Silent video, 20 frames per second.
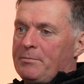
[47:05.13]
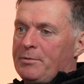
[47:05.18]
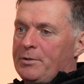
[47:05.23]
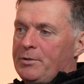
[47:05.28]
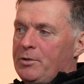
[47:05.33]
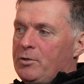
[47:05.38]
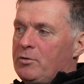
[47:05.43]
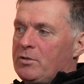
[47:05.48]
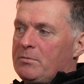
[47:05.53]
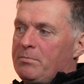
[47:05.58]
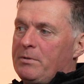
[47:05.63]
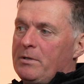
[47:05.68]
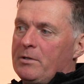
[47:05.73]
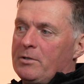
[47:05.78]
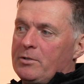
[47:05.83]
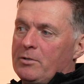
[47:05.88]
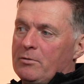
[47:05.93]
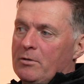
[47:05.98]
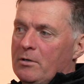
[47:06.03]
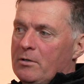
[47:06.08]
and produce
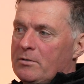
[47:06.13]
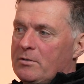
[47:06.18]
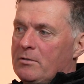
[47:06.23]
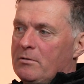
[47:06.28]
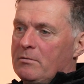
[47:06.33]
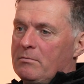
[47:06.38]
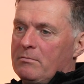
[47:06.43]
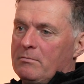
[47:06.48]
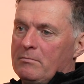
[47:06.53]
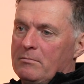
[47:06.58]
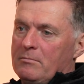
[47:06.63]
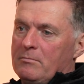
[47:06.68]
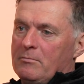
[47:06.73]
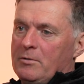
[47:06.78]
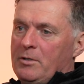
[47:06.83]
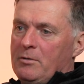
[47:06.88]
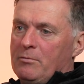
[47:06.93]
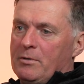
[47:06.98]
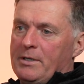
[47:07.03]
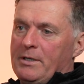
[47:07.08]
players,
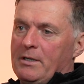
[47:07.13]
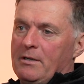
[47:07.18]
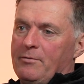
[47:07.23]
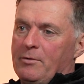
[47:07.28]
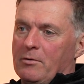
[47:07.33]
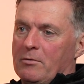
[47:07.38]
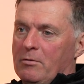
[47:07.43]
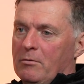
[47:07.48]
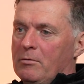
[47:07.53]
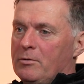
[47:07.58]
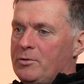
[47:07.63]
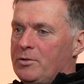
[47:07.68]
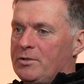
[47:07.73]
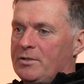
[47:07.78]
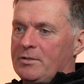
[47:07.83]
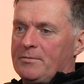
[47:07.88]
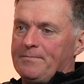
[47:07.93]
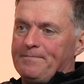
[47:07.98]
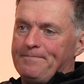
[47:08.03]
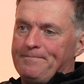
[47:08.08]
you want to give your
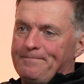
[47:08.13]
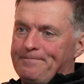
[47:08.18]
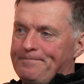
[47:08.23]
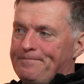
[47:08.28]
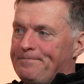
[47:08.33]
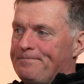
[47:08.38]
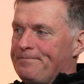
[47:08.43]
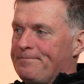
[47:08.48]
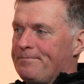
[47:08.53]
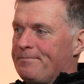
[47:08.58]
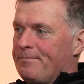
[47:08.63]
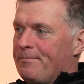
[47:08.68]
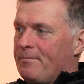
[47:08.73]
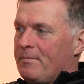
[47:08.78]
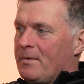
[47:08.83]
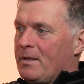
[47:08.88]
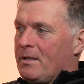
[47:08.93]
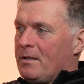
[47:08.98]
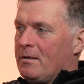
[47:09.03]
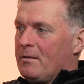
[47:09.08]
coaches
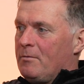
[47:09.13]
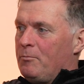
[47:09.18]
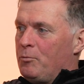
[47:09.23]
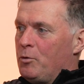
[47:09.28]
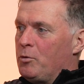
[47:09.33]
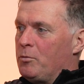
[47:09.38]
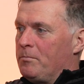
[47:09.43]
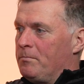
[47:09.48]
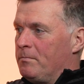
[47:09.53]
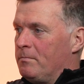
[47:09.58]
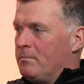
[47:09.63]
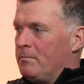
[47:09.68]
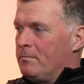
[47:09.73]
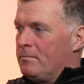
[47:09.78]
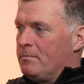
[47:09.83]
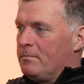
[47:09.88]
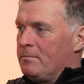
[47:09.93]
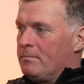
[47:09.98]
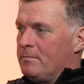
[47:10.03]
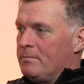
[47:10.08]
room
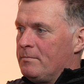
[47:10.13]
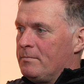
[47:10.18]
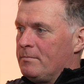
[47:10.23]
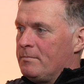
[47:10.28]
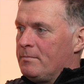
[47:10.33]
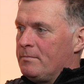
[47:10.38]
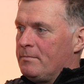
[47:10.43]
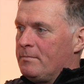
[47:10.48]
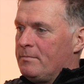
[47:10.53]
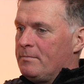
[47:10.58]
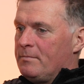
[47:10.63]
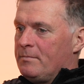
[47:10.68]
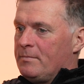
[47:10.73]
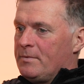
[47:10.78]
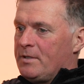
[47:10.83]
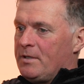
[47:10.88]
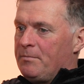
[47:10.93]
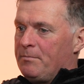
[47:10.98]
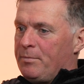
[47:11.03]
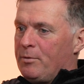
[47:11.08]

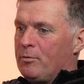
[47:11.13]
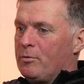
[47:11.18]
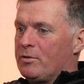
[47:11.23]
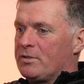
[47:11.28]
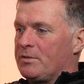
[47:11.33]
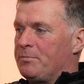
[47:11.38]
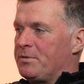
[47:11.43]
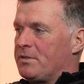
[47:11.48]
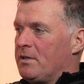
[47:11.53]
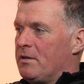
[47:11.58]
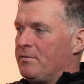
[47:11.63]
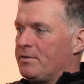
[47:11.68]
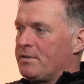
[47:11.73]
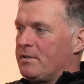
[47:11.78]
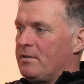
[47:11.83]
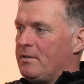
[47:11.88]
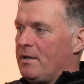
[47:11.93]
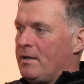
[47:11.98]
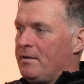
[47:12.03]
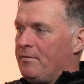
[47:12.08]
to impose
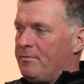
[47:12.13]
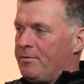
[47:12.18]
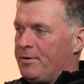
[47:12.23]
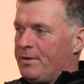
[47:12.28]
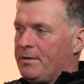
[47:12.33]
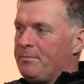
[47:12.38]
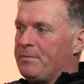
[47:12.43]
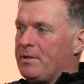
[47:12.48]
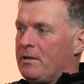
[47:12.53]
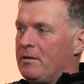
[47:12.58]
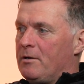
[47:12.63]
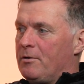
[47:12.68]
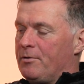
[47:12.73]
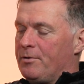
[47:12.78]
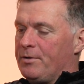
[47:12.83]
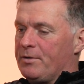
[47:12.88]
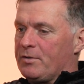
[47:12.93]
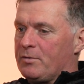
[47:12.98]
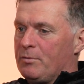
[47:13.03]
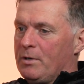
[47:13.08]
themselves and for them to
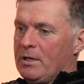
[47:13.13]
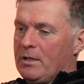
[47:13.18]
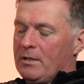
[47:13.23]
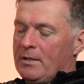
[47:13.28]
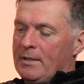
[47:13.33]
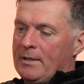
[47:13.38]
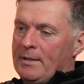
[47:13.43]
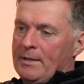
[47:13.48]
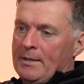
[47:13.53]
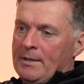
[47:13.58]
learn as well.